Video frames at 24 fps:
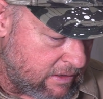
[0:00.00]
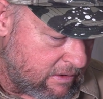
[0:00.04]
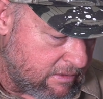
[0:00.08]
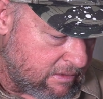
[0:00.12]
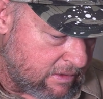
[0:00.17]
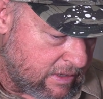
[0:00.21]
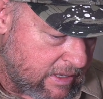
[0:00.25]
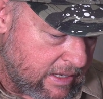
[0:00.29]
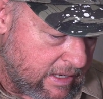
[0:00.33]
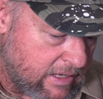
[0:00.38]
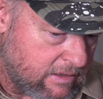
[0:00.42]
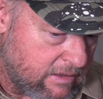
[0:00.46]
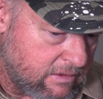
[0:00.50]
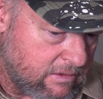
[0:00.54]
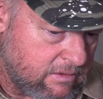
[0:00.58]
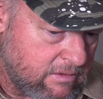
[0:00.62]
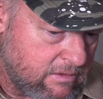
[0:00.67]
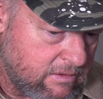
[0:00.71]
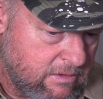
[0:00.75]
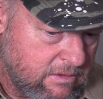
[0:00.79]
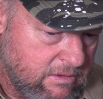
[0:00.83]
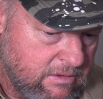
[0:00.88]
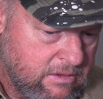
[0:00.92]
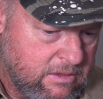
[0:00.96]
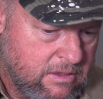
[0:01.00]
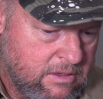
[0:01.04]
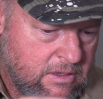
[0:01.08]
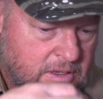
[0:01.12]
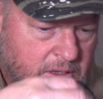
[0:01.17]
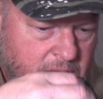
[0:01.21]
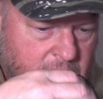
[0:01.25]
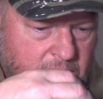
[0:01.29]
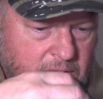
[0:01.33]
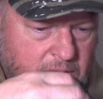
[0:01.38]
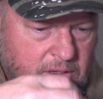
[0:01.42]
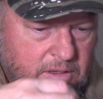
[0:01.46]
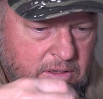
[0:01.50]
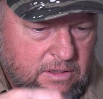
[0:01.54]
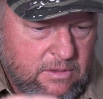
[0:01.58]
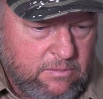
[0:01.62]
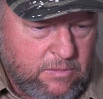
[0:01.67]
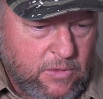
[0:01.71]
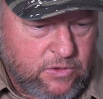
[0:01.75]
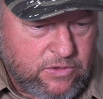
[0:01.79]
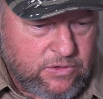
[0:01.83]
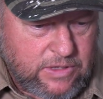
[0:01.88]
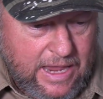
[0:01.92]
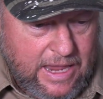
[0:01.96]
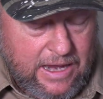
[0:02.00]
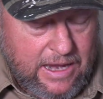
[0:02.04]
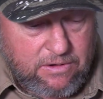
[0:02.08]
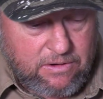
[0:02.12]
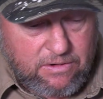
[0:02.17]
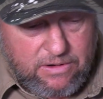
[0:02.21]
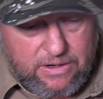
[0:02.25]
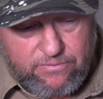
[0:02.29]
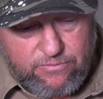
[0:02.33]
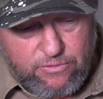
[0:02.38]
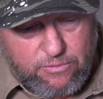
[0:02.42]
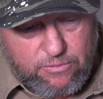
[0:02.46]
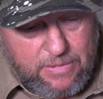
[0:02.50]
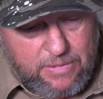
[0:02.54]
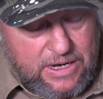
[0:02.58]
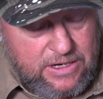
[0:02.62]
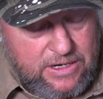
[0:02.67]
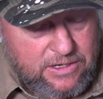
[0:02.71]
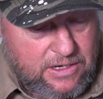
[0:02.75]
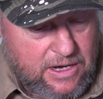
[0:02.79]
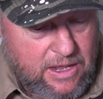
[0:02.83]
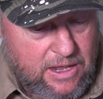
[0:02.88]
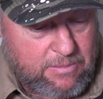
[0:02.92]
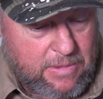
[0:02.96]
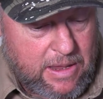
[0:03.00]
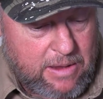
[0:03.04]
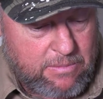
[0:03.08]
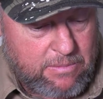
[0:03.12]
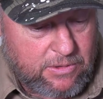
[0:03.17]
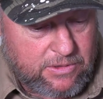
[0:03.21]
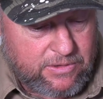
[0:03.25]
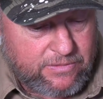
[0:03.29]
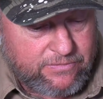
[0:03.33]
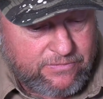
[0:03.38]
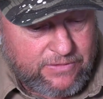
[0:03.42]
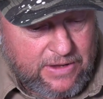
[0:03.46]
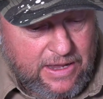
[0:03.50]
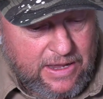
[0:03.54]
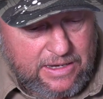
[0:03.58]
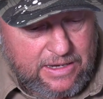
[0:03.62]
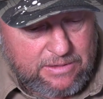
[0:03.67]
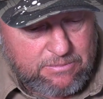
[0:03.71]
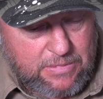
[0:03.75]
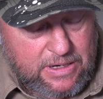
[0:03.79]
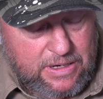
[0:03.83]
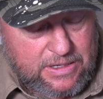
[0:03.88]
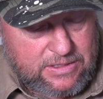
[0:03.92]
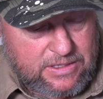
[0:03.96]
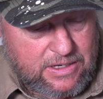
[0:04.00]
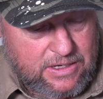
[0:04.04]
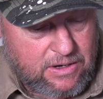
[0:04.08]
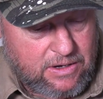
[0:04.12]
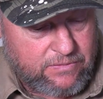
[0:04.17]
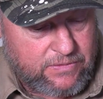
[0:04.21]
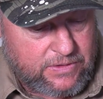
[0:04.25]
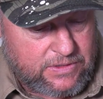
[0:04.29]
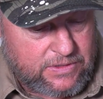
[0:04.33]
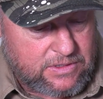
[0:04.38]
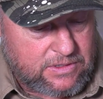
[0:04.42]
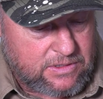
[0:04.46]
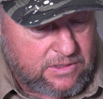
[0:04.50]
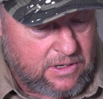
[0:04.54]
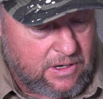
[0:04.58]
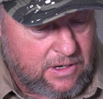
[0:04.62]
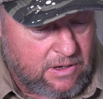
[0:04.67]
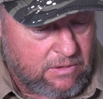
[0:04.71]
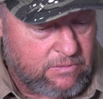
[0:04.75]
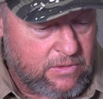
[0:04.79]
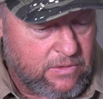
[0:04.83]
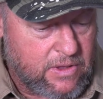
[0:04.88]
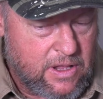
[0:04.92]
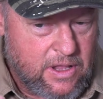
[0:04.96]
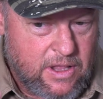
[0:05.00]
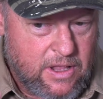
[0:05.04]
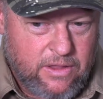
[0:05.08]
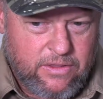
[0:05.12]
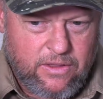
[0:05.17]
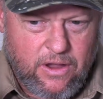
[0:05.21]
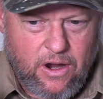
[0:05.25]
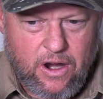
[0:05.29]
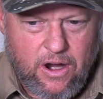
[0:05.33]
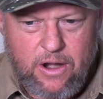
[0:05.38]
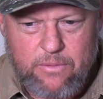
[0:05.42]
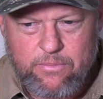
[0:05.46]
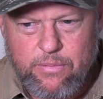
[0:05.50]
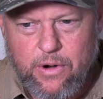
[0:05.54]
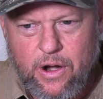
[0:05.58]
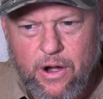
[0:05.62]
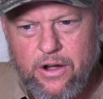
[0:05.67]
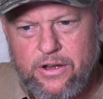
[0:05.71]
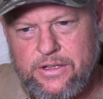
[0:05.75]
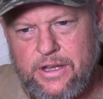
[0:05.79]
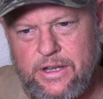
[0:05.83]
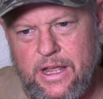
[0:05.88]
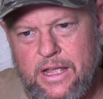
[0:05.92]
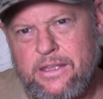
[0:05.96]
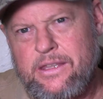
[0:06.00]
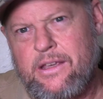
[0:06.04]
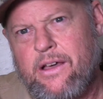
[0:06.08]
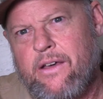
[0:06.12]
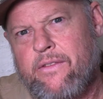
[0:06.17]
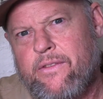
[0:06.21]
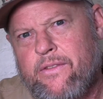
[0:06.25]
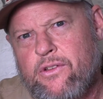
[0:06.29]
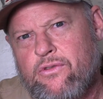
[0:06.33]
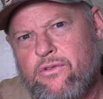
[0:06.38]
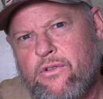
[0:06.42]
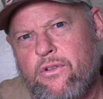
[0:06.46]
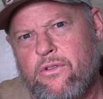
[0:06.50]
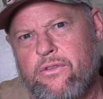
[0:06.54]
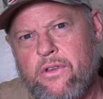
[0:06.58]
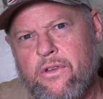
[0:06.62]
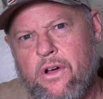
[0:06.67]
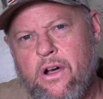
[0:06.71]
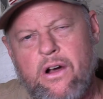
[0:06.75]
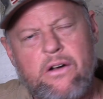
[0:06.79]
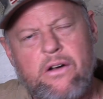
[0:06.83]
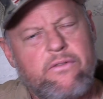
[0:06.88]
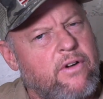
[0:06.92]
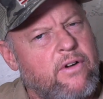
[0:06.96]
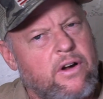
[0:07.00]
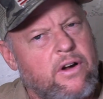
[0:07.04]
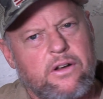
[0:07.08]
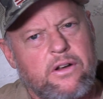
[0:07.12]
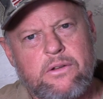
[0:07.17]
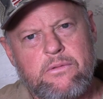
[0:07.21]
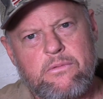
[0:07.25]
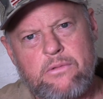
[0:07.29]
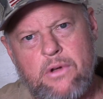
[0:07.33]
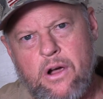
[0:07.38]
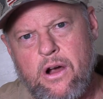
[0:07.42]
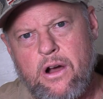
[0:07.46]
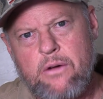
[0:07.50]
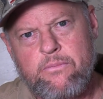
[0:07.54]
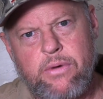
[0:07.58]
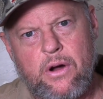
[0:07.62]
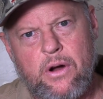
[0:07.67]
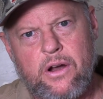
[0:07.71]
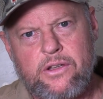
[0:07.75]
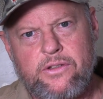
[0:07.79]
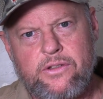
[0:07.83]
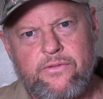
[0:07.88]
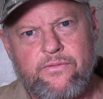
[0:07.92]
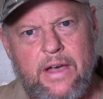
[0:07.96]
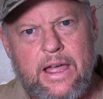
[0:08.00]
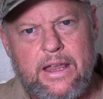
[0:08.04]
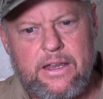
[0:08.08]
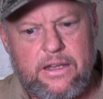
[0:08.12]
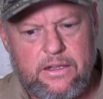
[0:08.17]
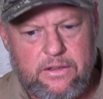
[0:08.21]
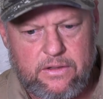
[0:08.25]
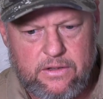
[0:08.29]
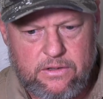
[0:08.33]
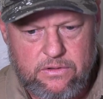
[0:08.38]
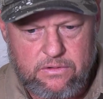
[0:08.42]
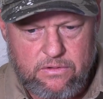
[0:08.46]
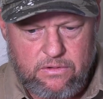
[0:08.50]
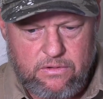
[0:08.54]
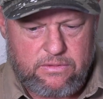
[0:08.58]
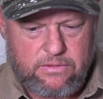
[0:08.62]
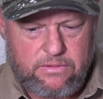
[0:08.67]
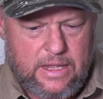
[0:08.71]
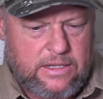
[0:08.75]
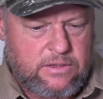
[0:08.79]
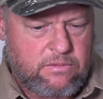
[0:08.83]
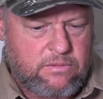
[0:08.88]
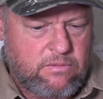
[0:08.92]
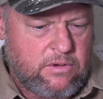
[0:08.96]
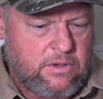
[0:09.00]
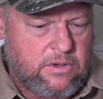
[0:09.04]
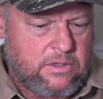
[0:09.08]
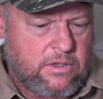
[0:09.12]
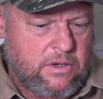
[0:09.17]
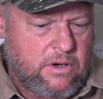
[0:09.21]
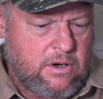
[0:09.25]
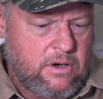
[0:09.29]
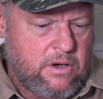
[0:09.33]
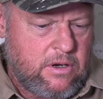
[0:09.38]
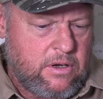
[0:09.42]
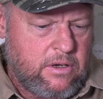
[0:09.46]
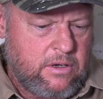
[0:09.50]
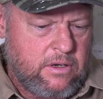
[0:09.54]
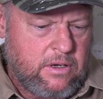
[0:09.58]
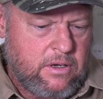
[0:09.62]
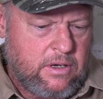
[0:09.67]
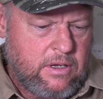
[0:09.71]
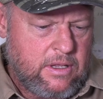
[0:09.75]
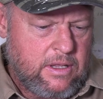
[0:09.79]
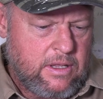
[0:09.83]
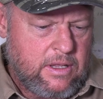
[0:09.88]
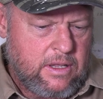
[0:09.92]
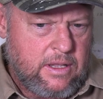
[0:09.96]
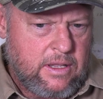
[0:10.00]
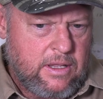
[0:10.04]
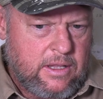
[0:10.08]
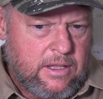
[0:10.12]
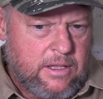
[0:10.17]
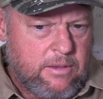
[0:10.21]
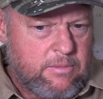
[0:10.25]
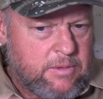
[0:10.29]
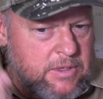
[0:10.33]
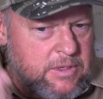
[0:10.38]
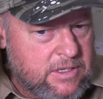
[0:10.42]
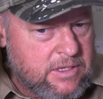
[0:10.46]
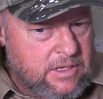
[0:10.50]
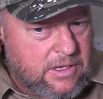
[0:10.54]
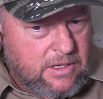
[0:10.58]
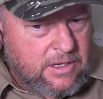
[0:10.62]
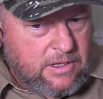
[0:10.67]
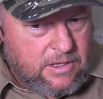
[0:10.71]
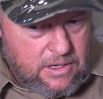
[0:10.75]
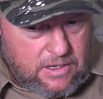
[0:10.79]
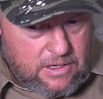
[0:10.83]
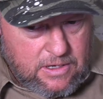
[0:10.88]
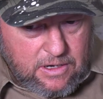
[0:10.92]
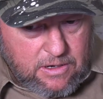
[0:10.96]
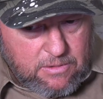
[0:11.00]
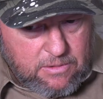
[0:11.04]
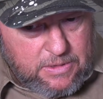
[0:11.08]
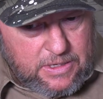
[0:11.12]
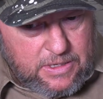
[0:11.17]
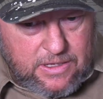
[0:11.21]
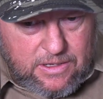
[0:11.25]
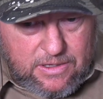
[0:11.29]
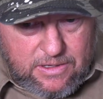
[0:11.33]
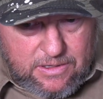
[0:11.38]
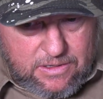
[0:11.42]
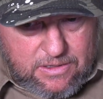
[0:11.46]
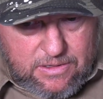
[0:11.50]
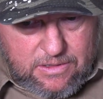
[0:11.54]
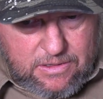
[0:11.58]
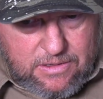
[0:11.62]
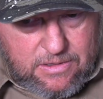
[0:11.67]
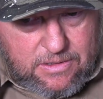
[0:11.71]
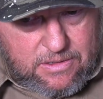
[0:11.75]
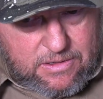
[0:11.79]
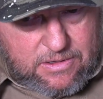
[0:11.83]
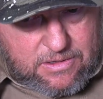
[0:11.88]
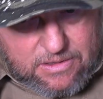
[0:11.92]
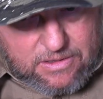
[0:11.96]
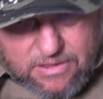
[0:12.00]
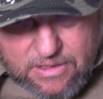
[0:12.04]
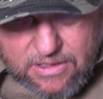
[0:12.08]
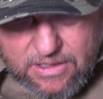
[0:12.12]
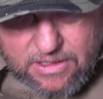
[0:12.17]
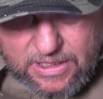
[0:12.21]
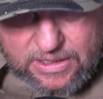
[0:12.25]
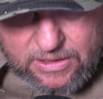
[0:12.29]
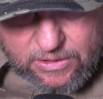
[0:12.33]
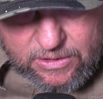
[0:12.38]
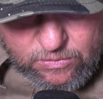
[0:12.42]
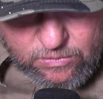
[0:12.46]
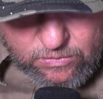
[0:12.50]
get the most accurate information I'm able to find myself. It's, the hard part is not telling the truth. The hard part's finding the truth. That's where it's hard. Let me see. Can you hear me? Hello?